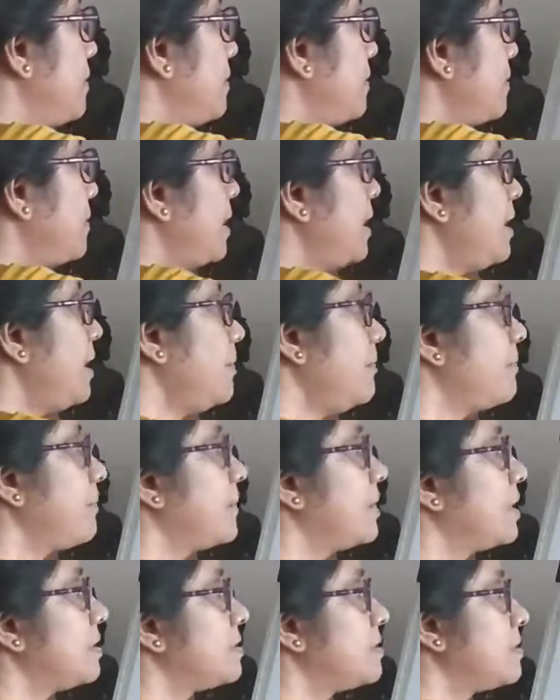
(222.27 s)
Okay,
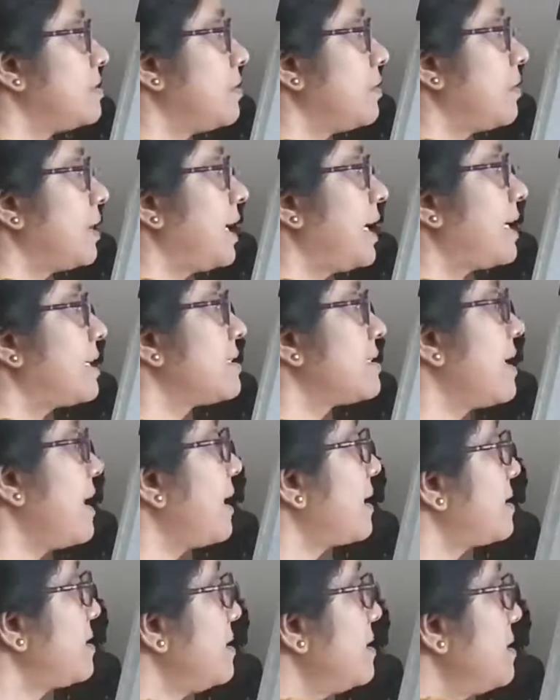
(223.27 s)
this is your
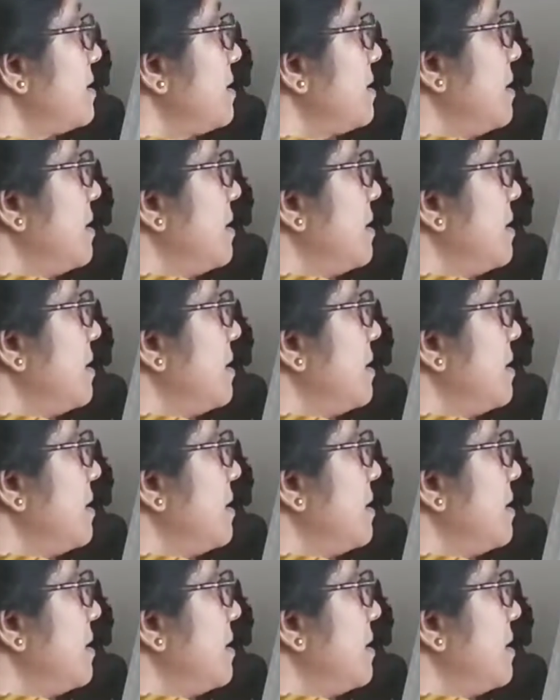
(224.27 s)
x-axis,